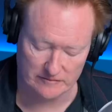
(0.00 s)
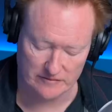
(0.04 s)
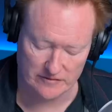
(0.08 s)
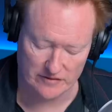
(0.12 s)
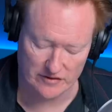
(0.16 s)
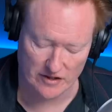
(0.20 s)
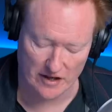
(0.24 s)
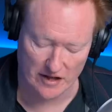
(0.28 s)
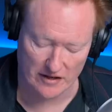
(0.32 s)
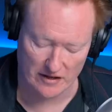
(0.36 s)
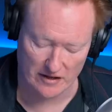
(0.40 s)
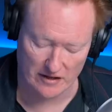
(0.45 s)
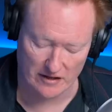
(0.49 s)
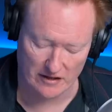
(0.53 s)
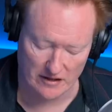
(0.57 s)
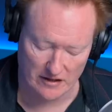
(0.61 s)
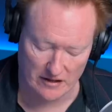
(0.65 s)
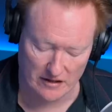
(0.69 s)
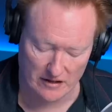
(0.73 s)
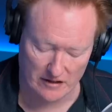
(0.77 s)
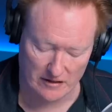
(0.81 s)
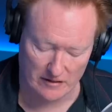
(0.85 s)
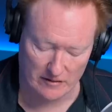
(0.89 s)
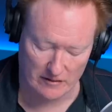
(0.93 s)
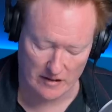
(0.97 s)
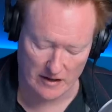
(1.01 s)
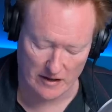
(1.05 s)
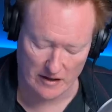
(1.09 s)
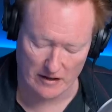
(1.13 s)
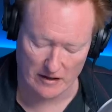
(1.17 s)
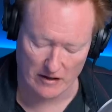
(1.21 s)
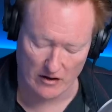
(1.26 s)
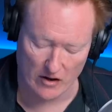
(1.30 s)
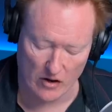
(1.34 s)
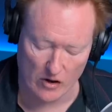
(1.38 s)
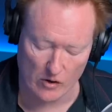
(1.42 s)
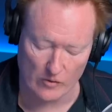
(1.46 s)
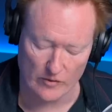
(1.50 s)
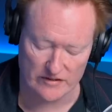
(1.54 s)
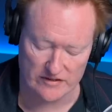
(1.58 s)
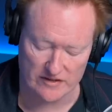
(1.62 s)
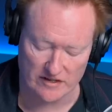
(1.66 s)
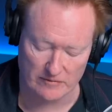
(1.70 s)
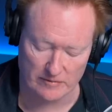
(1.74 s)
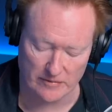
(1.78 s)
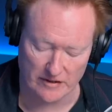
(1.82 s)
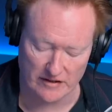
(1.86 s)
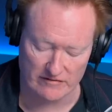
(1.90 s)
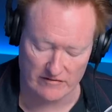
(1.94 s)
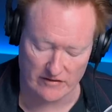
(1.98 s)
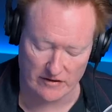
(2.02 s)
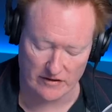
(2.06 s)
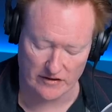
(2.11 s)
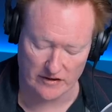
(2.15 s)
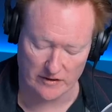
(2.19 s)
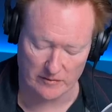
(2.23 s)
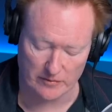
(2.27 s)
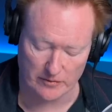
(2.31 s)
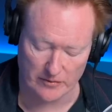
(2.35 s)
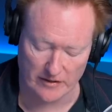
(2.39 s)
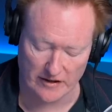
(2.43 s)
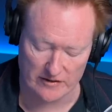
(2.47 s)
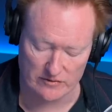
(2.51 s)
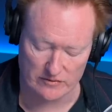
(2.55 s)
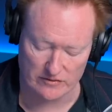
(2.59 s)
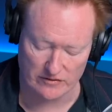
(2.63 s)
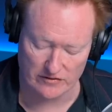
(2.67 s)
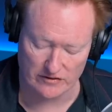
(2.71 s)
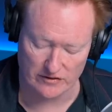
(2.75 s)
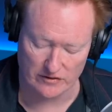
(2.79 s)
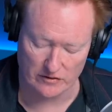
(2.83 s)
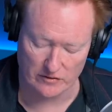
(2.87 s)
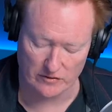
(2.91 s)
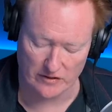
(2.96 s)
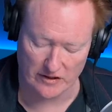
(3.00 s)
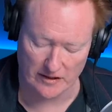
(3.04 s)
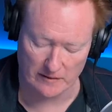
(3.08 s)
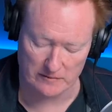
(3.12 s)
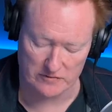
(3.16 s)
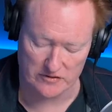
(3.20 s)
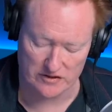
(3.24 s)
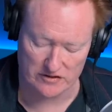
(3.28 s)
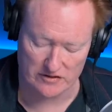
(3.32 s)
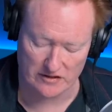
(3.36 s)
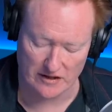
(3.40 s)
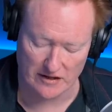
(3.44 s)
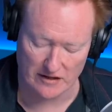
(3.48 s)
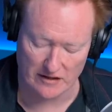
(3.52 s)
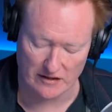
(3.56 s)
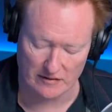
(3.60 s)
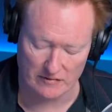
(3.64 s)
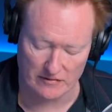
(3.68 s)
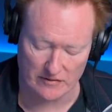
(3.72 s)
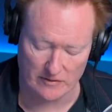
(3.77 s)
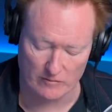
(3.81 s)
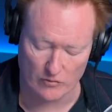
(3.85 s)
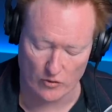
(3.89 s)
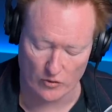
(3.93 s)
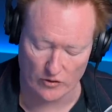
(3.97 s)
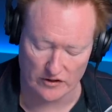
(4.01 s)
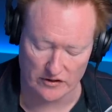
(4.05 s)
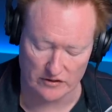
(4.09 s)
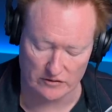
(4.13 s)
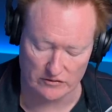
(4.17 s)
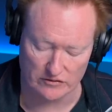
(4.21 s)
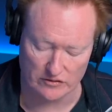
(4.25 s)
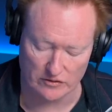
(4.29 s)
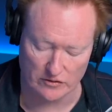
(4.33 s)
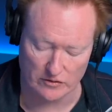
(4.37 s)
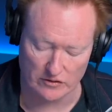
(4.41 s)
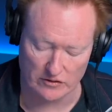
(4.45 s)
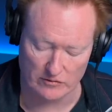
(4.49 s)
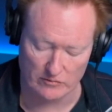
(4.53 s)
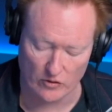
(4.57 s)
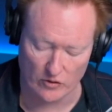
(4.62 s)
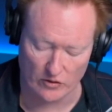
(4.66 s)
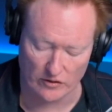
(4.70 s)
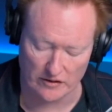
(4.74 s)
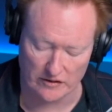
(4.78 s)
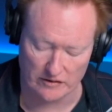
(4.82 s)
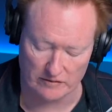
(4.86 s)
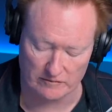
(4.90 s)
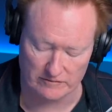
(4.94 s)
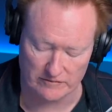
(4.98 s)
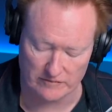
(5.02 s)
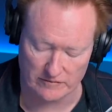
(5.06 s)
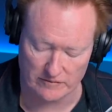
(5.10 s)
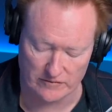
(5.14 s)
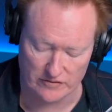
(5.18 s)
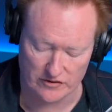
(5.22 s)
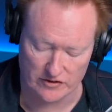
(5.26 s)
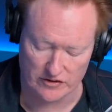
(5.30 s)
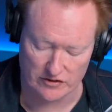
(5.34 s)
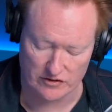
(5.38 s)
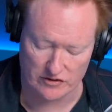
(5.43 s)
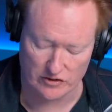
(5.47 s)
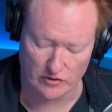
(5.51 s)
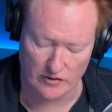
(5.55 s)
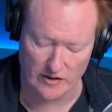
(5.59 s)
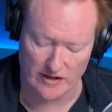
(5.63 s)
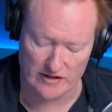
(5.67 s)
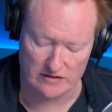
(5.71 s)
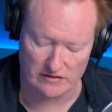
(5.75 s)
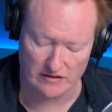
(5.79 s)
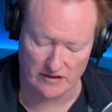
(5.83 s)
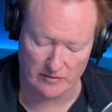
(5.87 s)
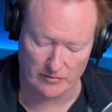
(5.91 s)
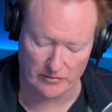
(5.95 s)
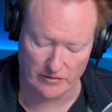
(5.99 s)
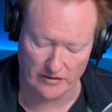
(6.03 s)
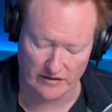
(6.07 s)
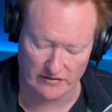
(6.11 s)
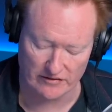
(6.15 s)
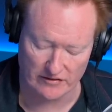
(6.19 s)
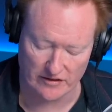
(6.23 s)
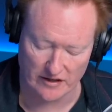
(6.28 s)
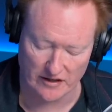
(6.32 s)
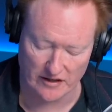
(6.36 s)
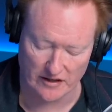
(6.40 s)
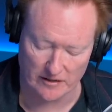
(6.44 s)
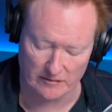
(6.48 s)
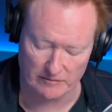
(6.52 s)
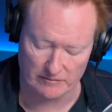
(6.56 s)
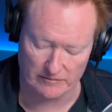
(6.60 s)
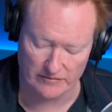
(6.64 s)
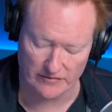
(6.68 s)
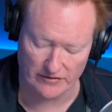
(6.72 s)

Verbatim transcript: I always have been very impressed with you. And I'm just, the more you do, the more just crazily impressed I am.